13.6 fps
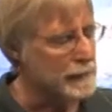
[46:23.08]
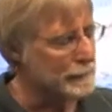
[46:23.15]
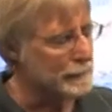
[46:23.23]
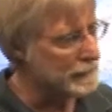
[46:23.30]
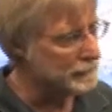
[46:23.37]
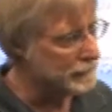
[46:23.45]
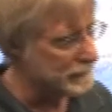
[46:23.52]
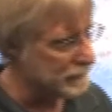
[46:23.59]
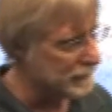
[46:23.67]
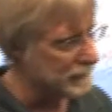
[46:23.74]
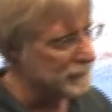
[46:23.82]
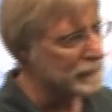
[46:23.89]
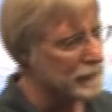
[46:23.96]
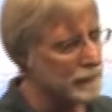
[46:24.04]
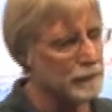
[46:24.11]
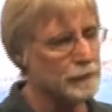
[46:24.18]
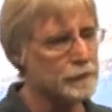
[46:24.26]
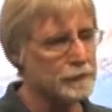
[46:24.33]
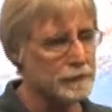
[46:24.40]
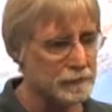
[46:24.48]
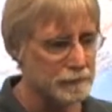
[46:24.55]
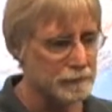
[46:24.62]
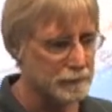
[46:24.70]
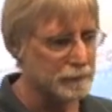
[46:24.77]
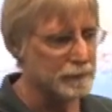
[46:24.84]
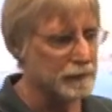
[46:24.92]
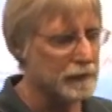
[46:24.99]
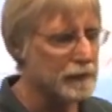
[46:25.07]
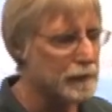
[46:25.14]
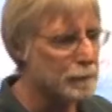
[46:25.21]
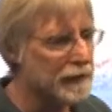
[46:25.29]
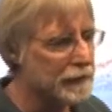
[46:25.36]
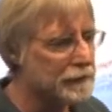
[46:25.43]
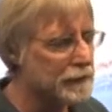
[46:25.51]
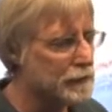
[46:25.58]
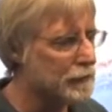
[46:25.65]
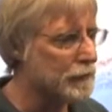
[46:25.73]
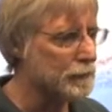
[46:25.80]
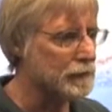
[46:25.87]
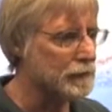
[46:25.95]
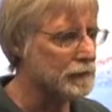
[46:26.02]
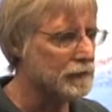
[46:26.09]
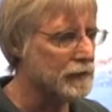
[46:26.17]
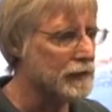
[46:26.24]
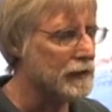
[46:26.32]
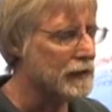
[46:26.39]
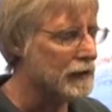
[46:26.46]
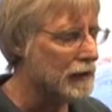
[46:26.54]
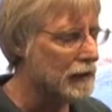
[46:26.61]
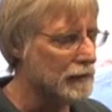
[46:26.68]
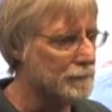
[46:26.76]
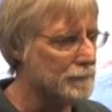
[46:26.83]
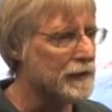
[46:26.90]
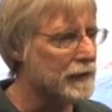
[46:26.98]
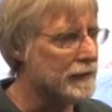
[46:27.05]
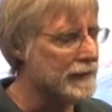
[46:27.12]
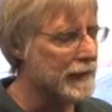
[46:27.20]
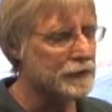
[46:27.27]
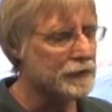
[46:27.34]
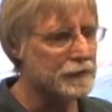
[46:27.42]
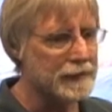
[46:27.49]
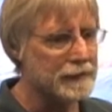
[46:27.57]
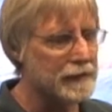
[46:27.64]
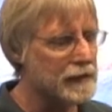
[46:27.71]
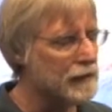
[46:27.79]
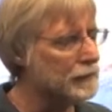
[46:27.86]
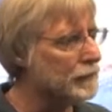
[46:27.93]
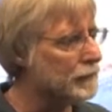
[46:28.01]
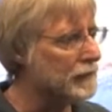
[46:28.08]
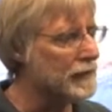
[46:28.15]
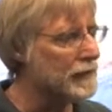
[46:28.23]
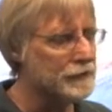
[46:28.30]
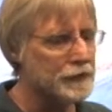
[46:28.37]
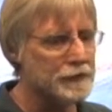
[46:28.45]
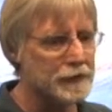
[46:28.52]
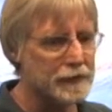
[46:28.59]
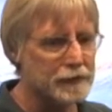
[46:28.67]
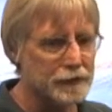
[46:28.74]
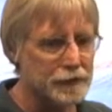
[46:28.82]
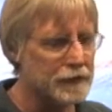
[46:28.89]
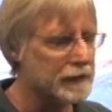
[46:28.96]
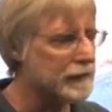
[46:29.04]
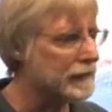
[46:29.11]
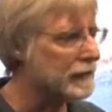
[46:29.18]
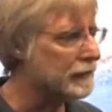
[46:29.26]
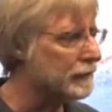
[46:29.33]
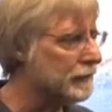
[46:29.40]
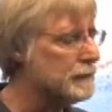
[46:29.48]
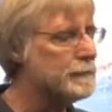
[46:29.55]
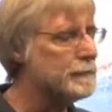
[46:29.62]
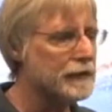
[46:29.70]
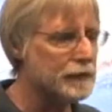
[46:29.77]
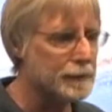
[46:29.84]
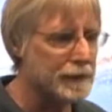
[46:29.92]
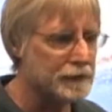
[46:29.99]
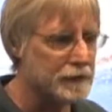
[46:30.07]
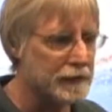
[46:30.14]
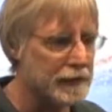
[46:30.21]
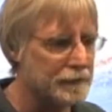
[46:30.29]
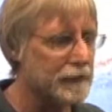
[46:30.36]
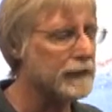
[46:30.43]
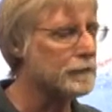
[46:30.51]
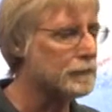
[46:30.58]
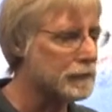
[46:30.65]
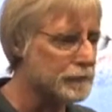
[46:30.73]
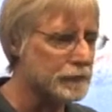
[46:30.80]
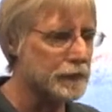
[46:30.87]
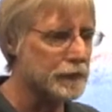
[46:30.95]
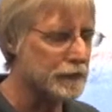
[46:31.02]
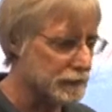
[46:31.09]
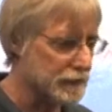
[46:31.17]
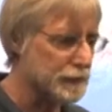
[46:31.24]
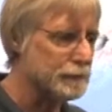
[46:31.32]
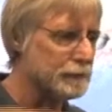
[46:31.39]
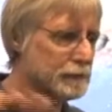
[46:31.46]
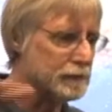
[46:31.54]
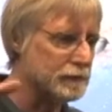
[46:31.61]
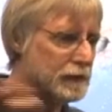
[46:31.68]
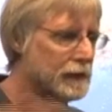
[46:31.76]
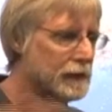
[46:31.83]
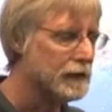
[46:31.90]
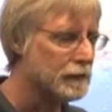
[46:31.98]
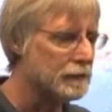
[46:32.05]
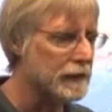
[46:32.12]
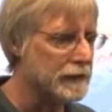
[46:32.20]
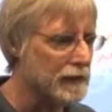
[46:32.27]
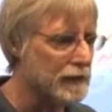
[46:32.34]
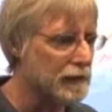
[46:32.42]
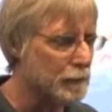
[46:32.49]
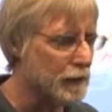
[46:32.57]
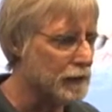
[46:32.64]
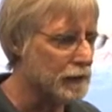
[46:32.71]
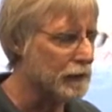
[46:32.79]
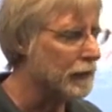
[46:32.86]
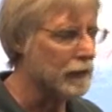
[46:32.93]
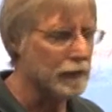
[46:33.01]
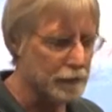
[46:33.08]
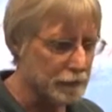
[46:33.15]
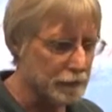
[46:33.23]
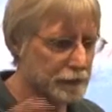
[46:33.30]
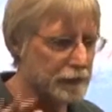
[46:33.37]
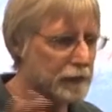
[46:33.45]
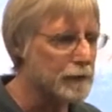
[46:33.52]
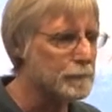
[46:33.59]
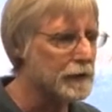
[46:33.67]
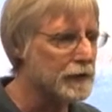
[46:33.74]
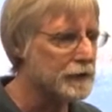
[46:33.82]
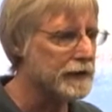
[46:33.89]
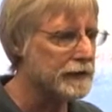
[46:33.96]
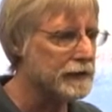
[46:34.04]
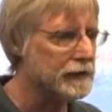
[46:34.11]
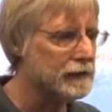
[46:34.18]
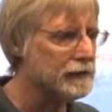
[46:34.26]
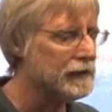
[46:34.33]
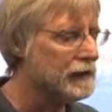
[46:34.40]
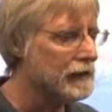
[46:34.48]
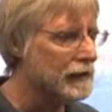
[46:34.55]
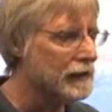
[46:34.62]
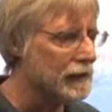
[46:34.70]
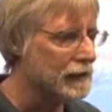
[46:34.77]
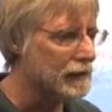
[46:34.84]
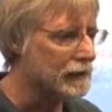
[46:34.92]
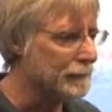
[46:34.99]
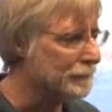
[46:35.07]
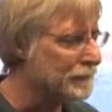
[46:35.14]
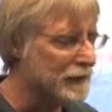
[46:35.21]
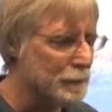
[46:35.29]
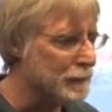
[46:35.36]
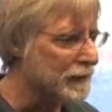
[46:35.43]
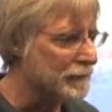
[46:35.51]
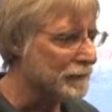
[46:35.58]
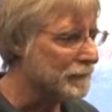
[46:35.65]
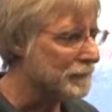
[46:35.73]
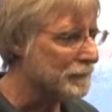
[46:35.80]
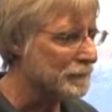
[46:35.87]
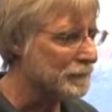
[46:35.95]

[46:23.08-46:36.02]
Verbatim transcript: maybe even a lunar uh, plan to go to the moon. Uh, NASA right now is concentrating on sending out unmanned spacecraft like rovers that are on the moon right now, uh, uh sorry, on Mars right now. Um, but